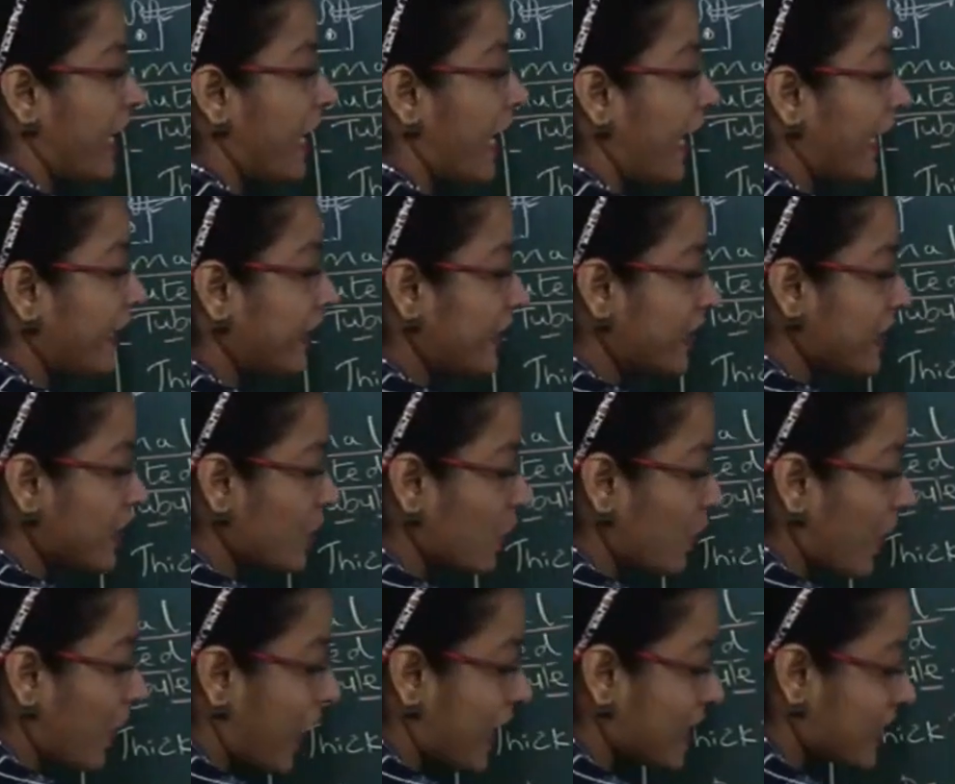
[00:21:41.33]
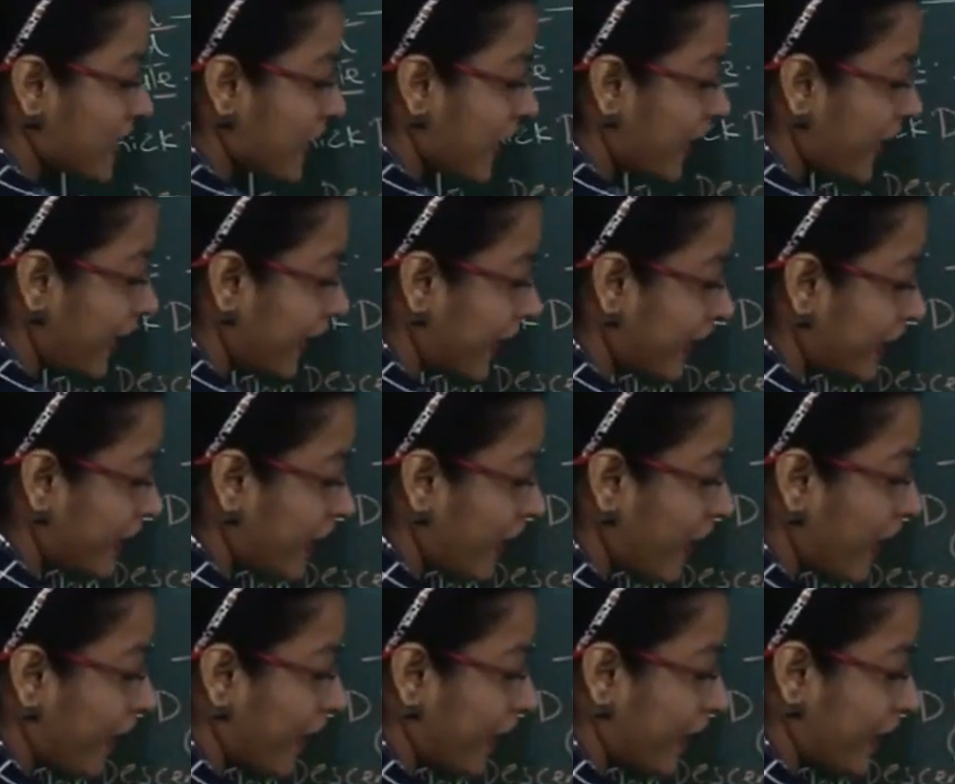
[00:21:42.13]
and this vasa
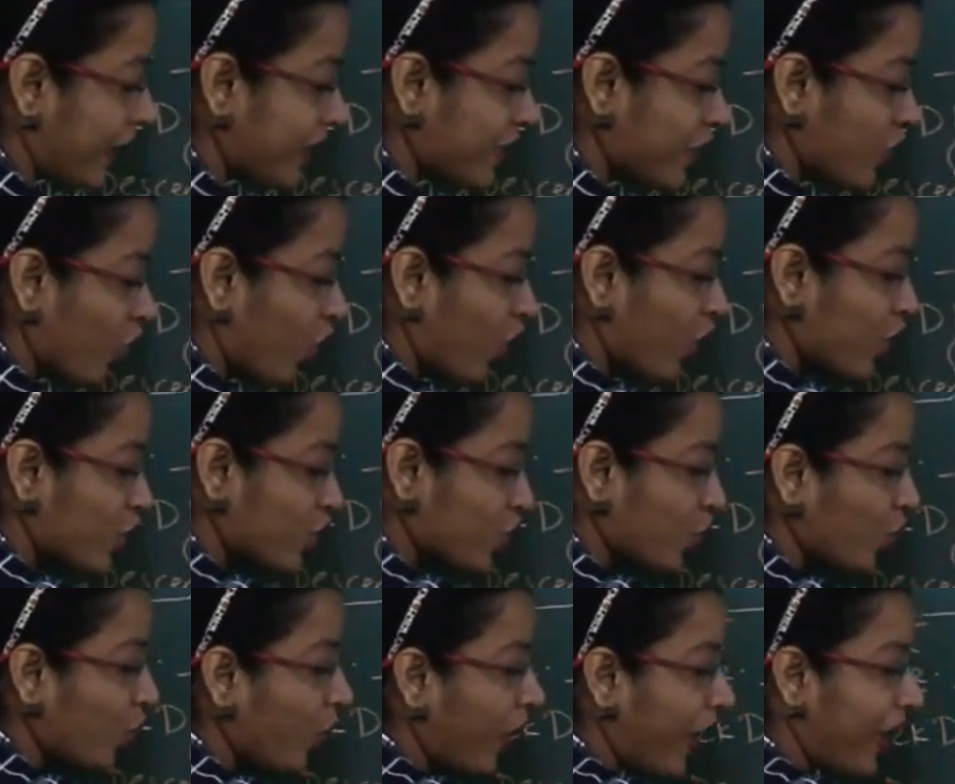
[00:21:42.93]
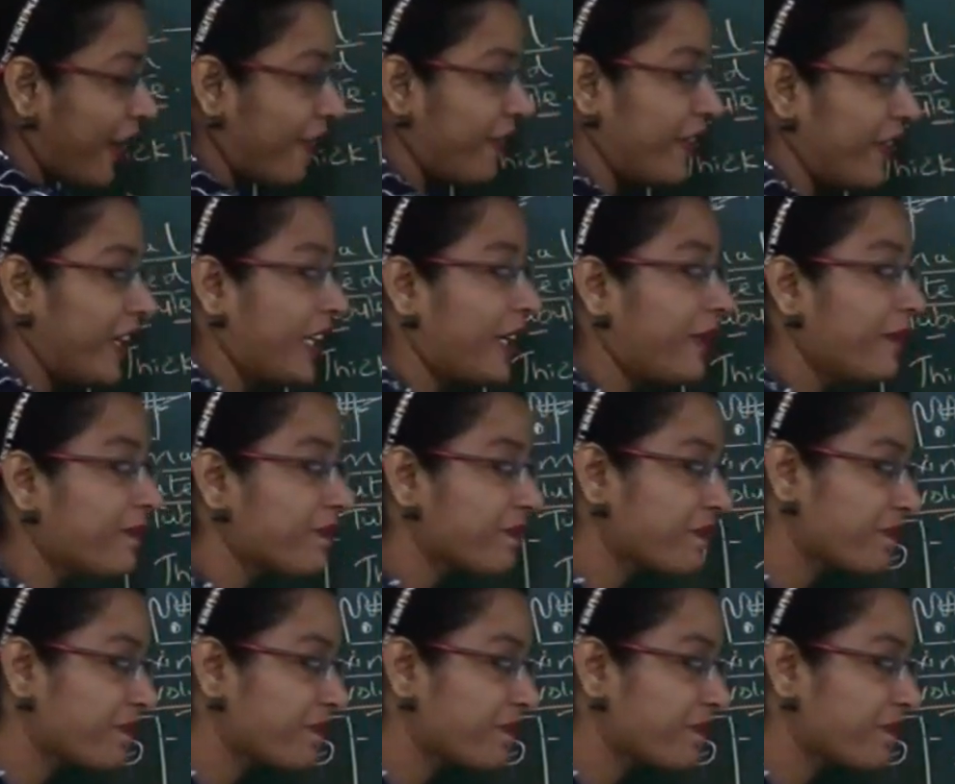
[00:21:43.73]
recta is also having